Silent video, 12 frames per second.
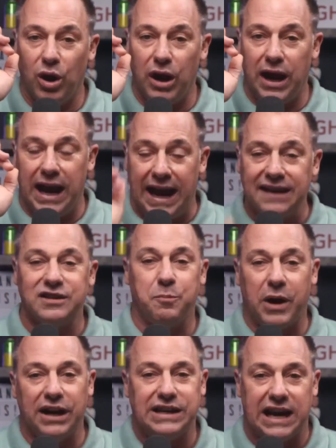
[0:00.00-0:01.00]
as a
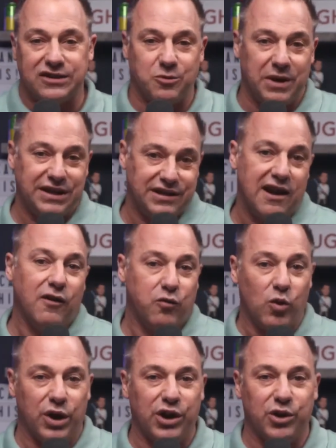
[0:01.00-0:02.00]
podcaster myself,
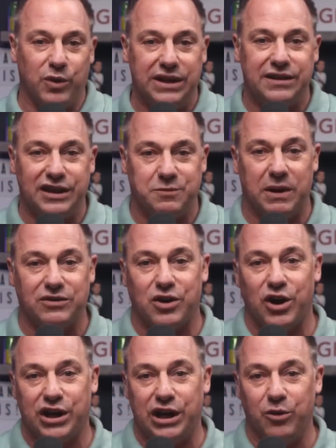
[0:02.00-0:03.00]
one of the great things about
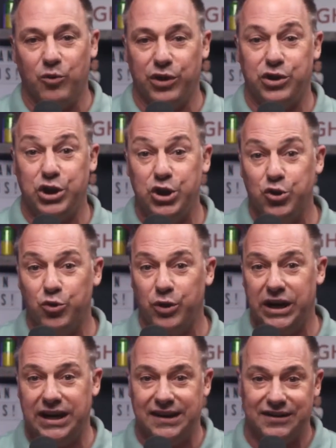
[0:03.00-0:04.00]
talking with you
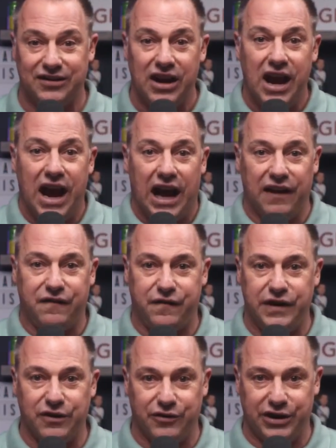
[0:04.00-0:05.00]
is I
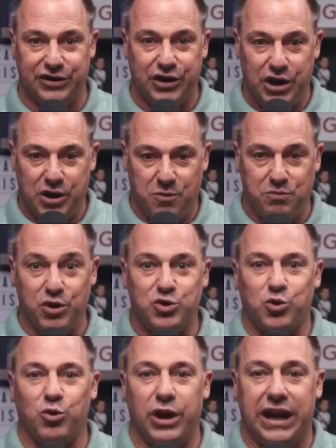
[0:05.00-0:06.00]
feel this
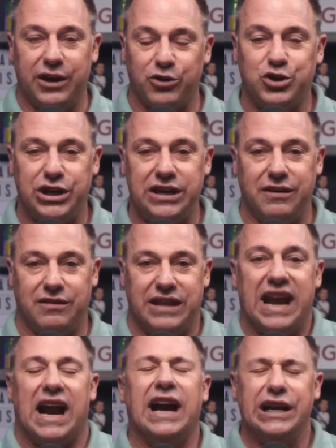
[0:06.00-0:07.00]
mutual energy
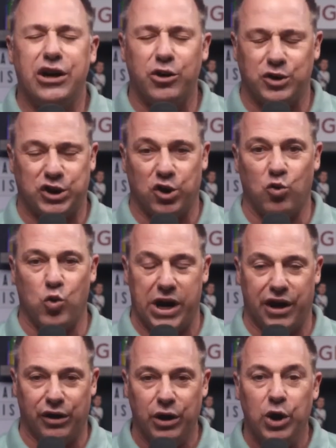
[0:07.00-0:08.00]
that I know so
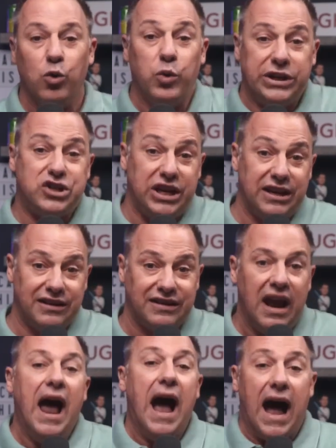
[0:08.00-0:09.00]
well, which is
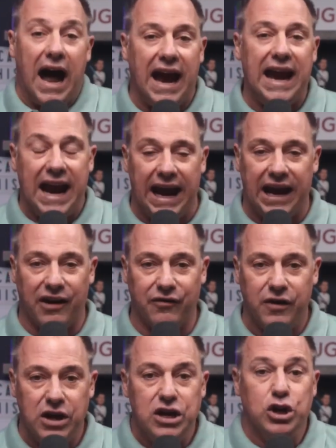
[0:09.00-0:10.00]
I have
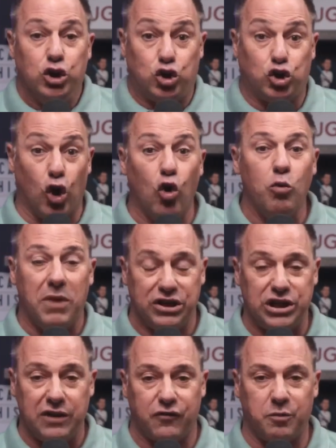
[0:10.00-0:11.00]
so much
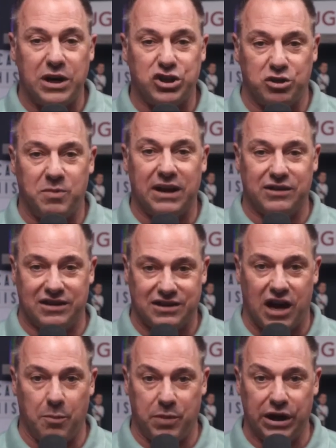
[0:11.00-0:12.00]
information about this
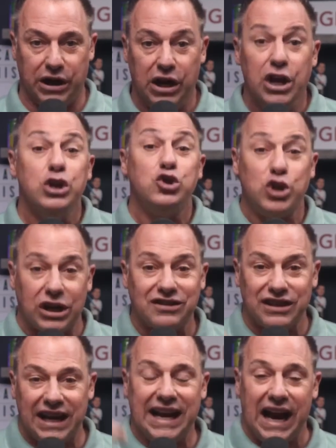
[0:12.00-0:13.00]
topic. Just
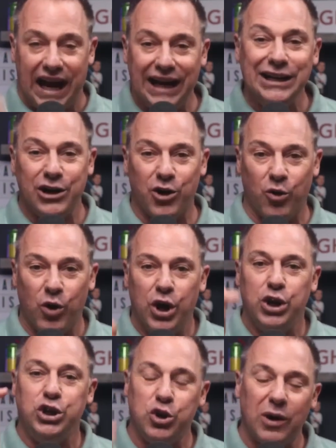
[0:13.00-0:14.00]
like I know
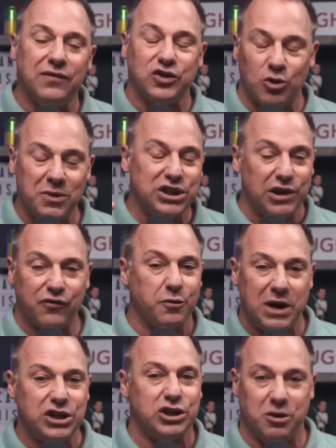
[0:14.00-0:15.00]
you have so much
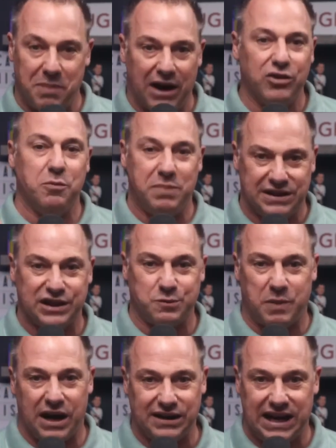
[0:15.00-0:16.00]
information about the business
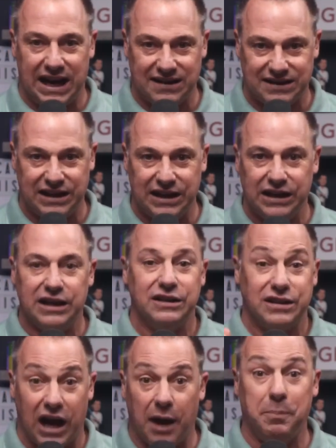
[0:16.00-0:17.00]
podcasting
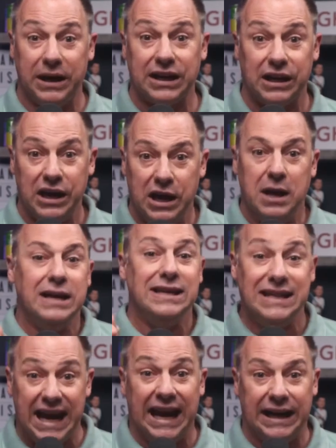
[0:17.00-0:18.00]
topic, yet